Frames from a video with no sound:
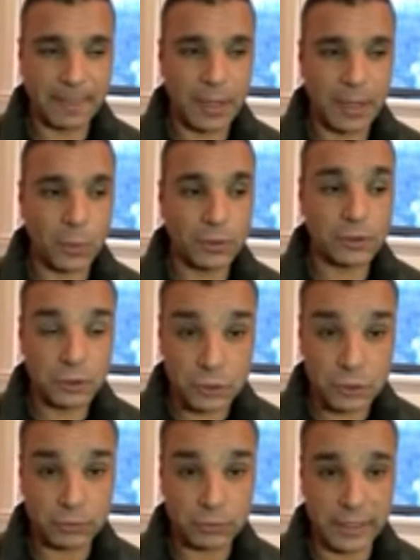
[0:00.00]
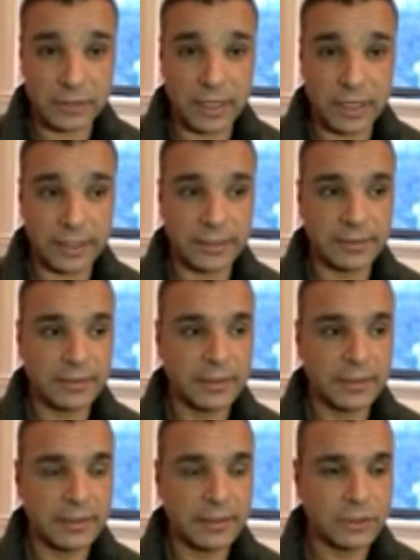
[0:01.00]
I want you to be excited.
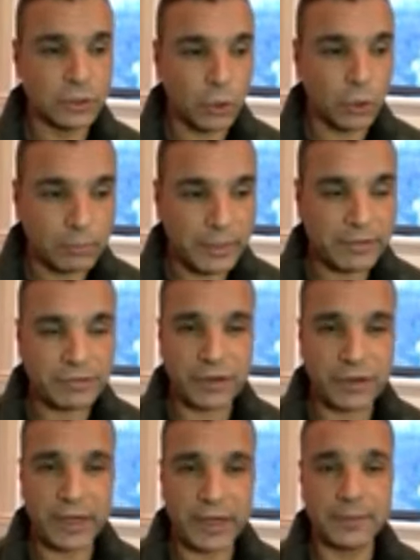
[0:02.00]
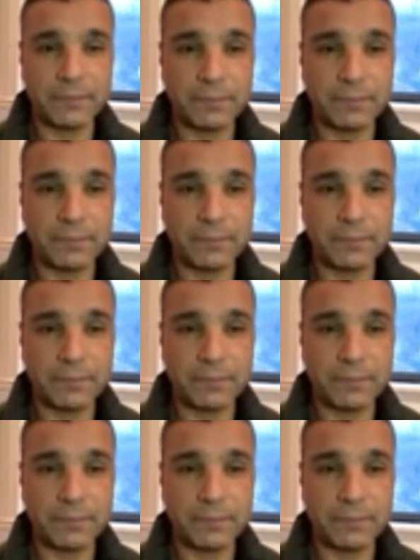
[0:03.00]
Don't be afraid.